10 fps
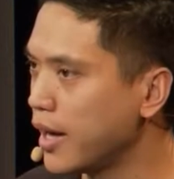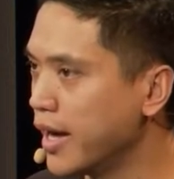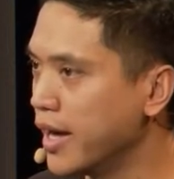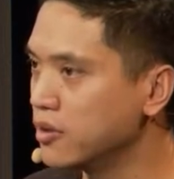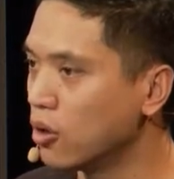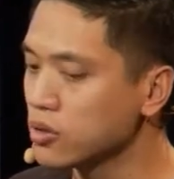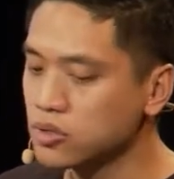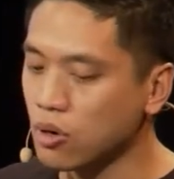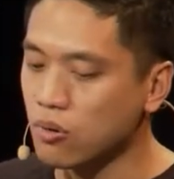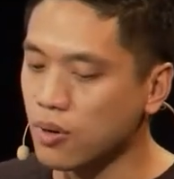And
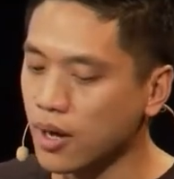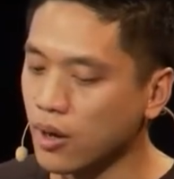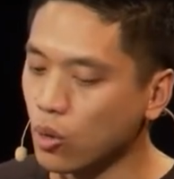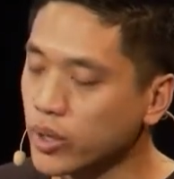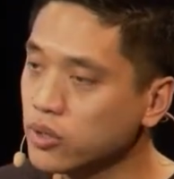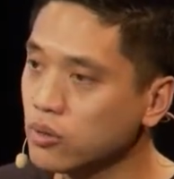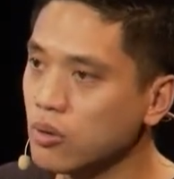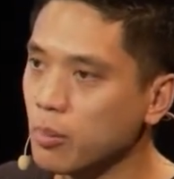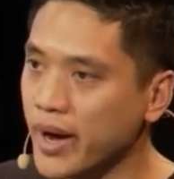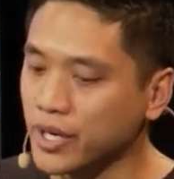also, we
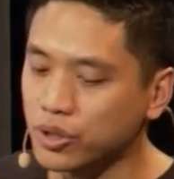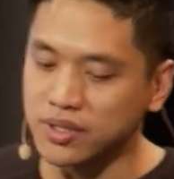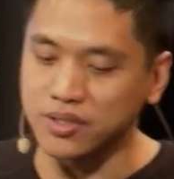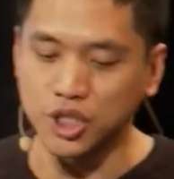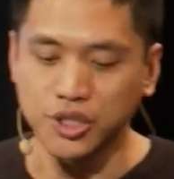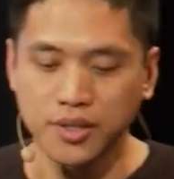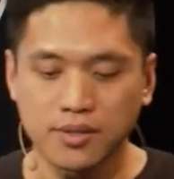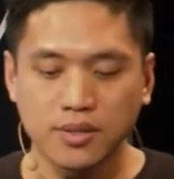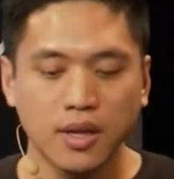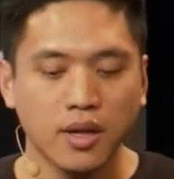do micro
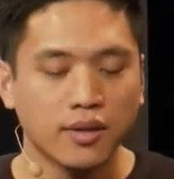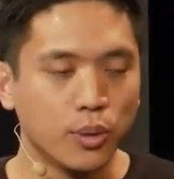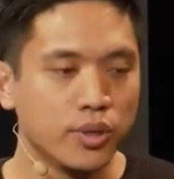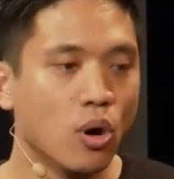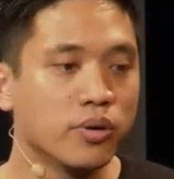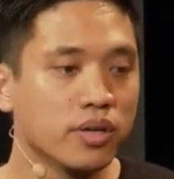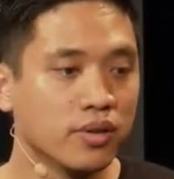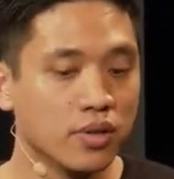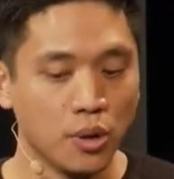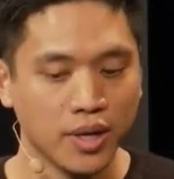decisions that we don't
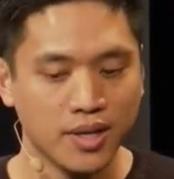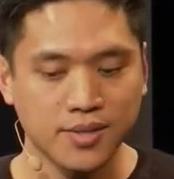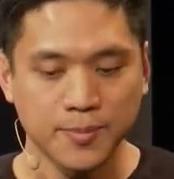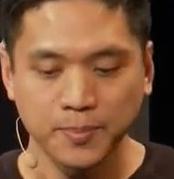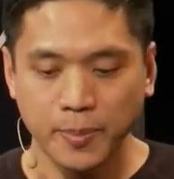even notice